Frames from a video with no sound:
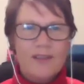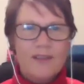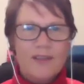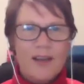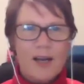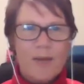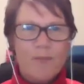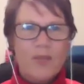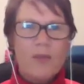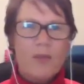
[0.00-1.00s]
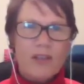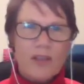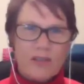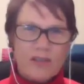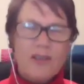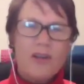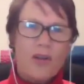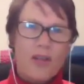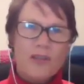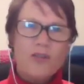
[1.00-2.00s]
I mean, you
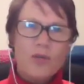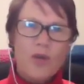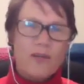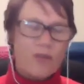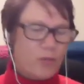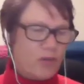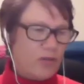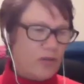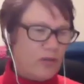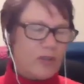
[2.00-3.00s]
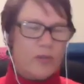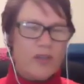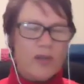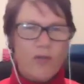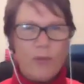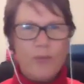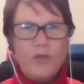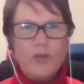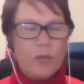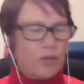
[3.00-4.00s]
know, they do have opportunities to be in rep
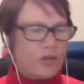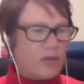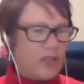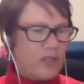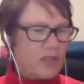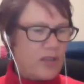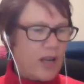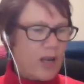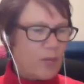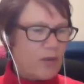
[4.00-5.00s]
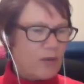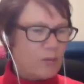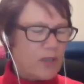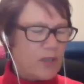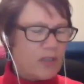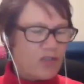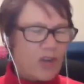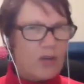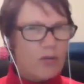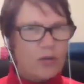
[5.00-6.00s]
sports and things now, but in
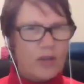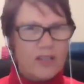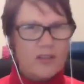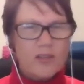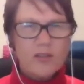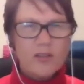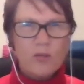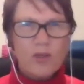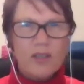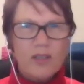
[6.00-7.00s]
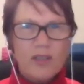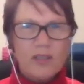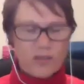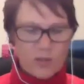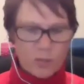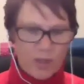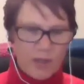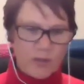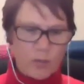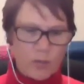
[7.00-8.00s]
general, that system where the kids just
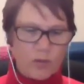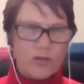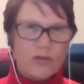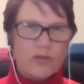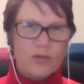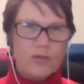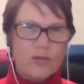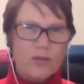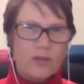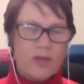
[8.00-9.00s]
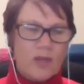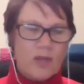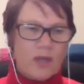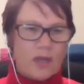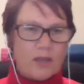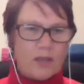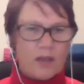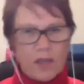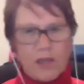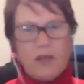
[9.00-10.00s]
play sport at school and
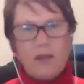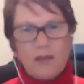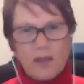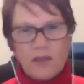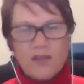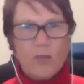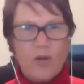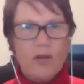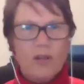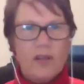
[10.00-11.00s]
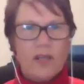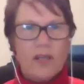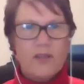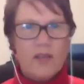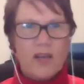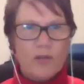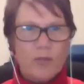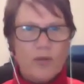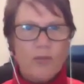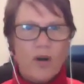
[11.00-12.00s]
then in the summer holidays they have a
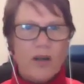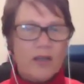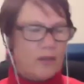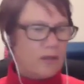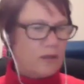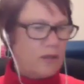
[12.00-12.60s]
big break, and